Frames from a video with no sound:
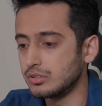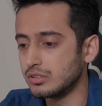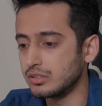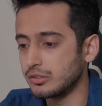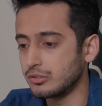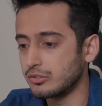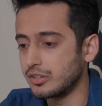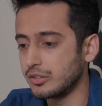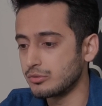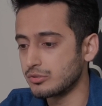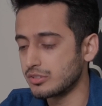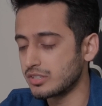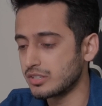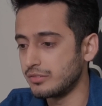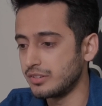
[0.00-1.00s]
reduce
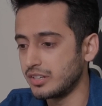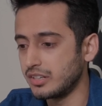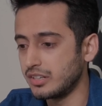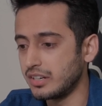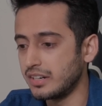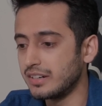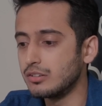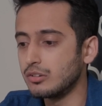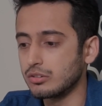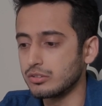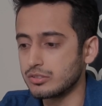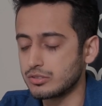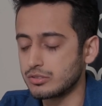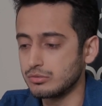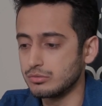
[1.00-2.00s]
the
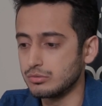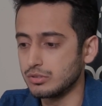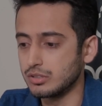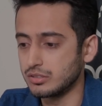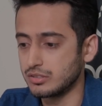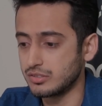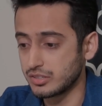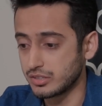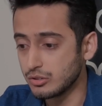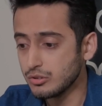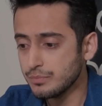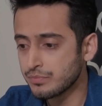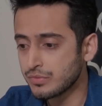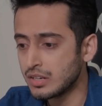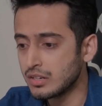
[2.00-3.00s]
$78 to zero.